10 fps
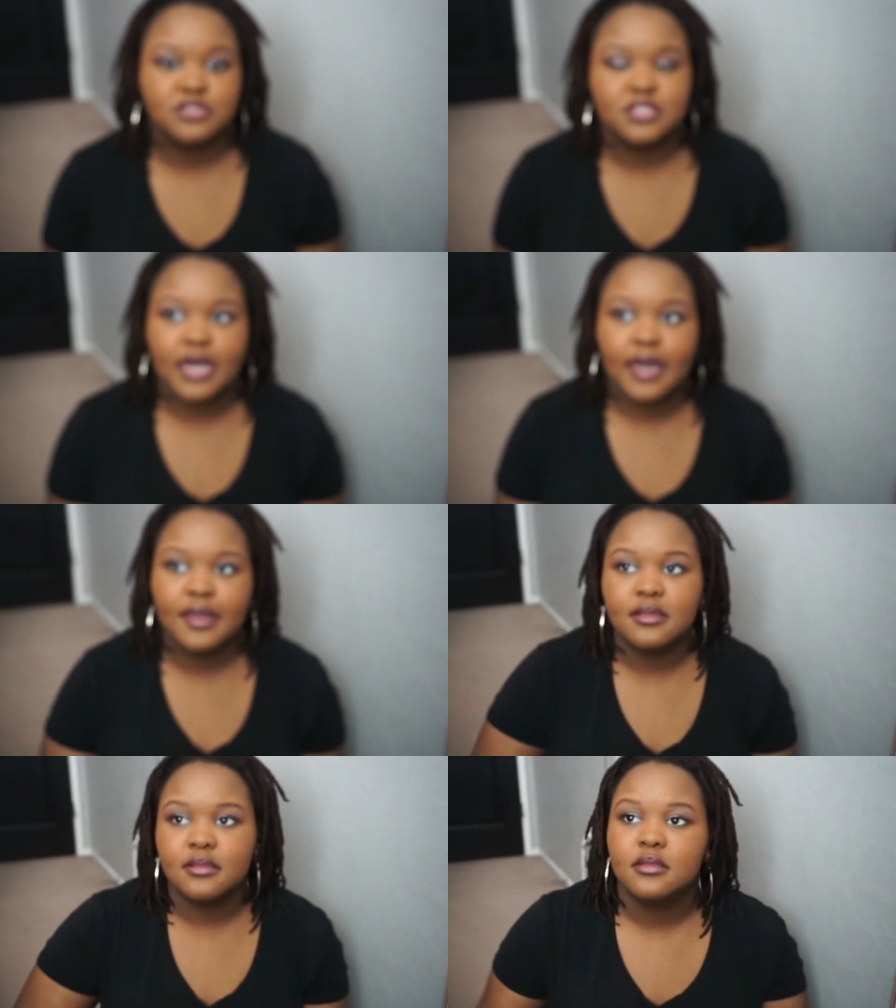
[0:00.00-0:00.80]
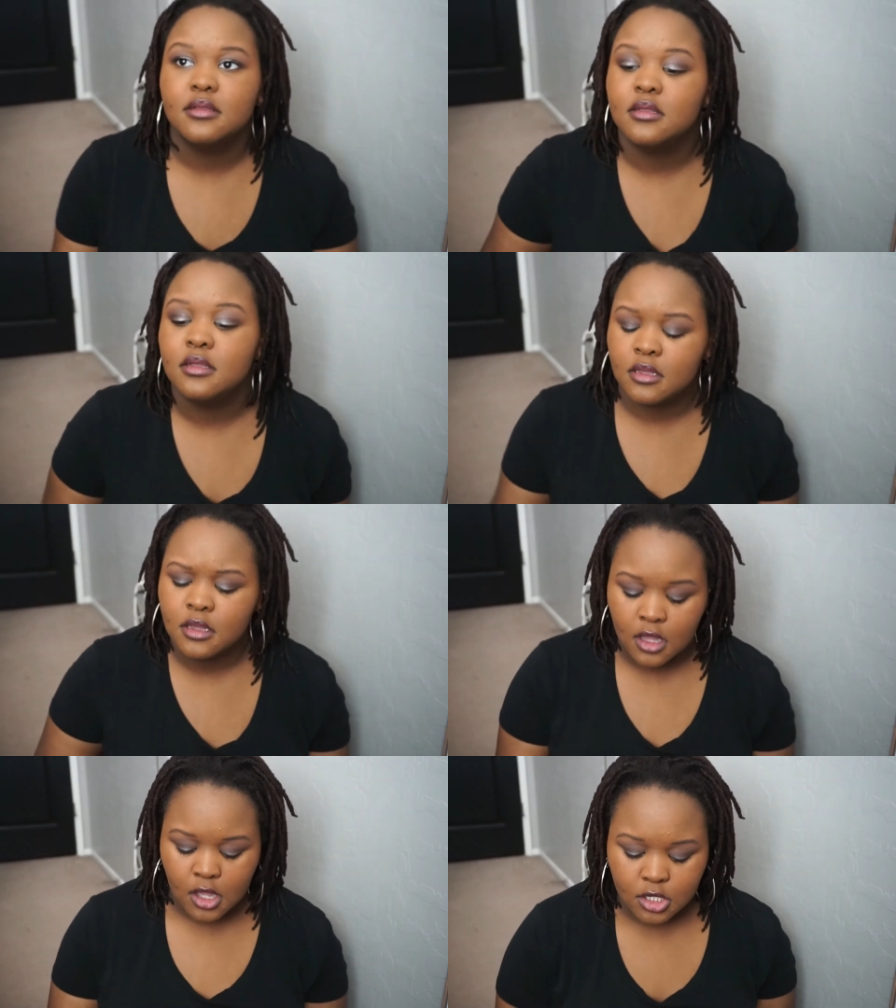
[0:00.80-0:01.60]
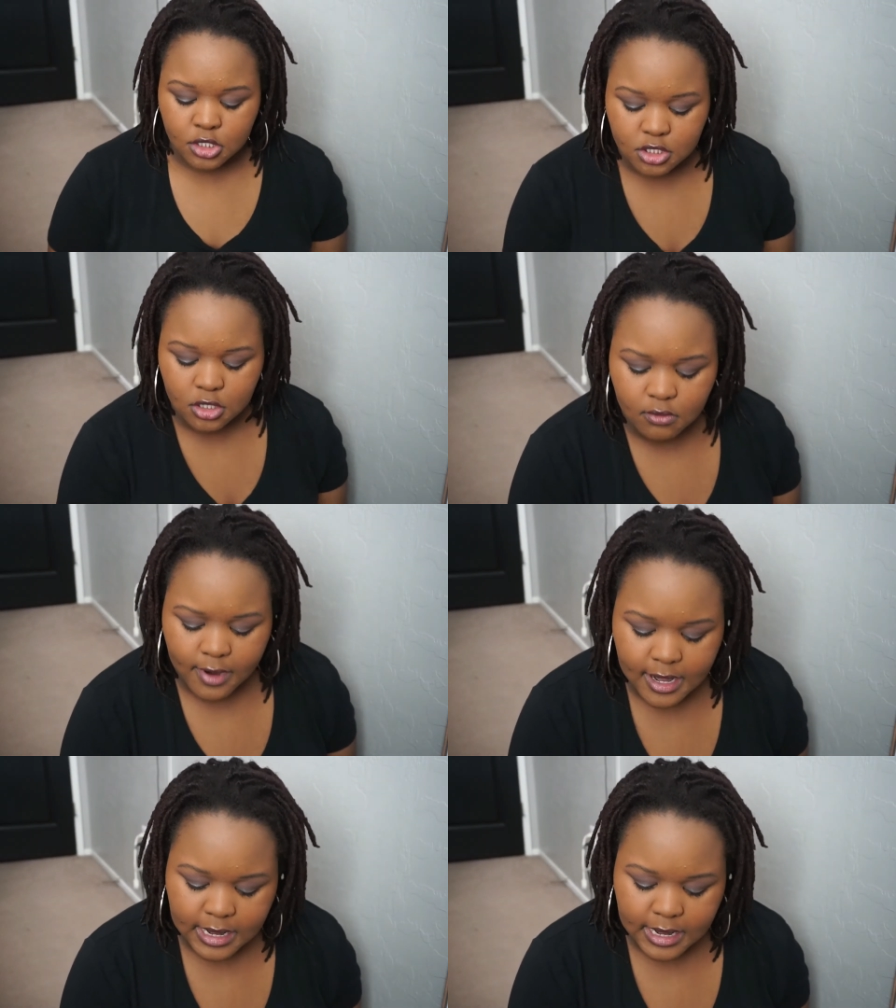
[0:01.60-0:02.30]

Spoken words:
use that. So right